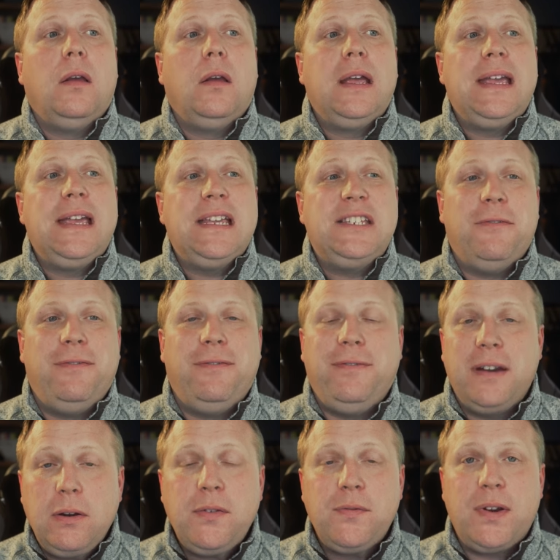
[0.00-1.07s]
it's
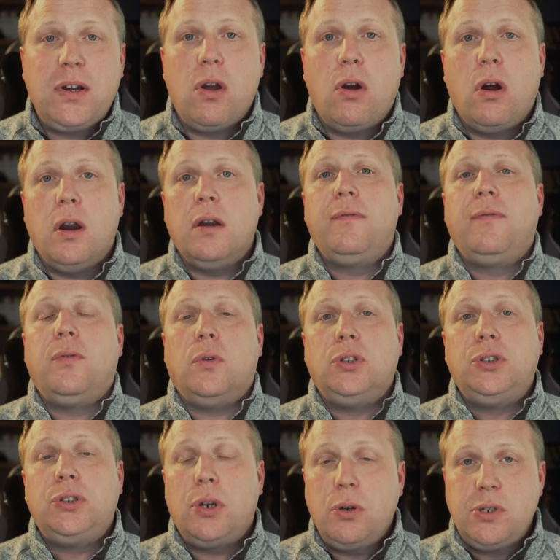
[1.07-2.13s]
very, very hard for
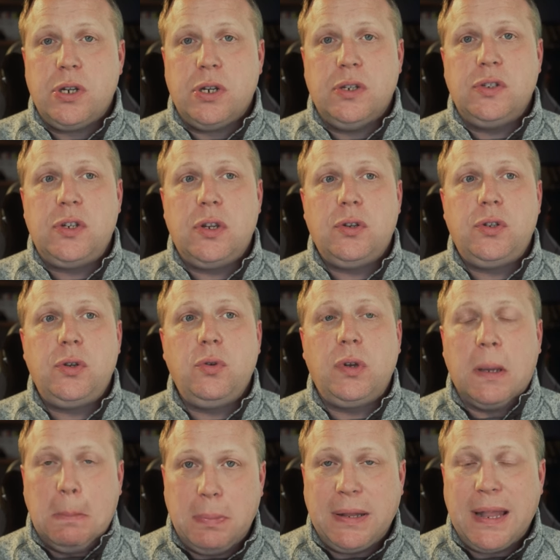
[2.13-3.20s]
churches to
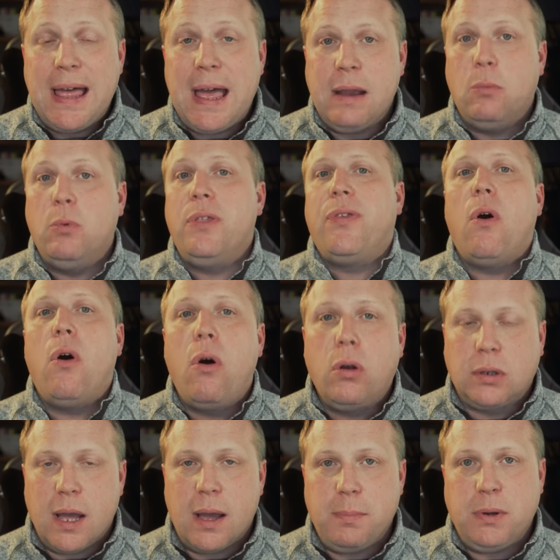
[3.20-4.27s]
comply with all
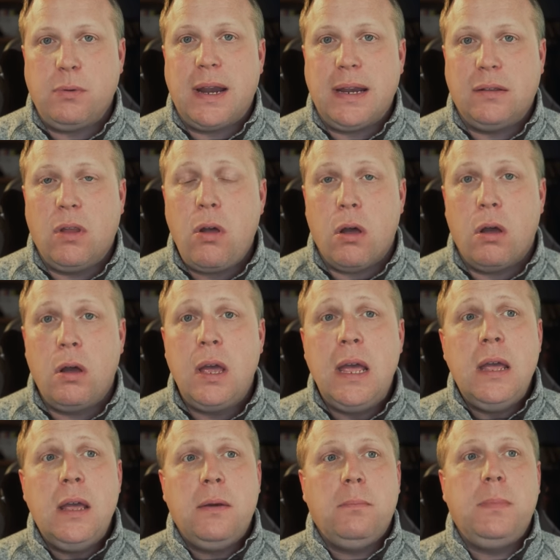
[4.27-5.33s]
copyright law
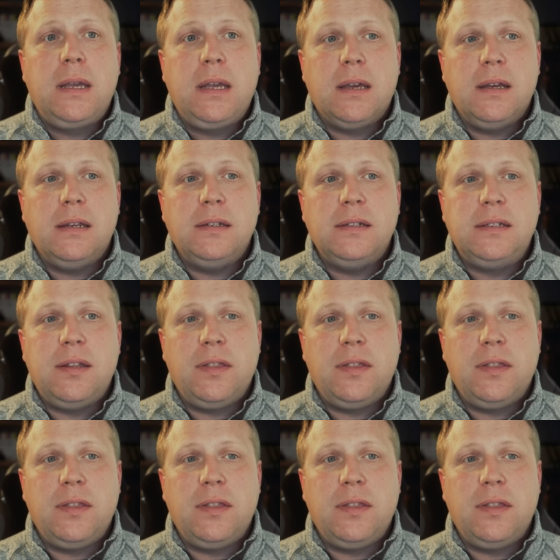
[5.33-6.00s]
because the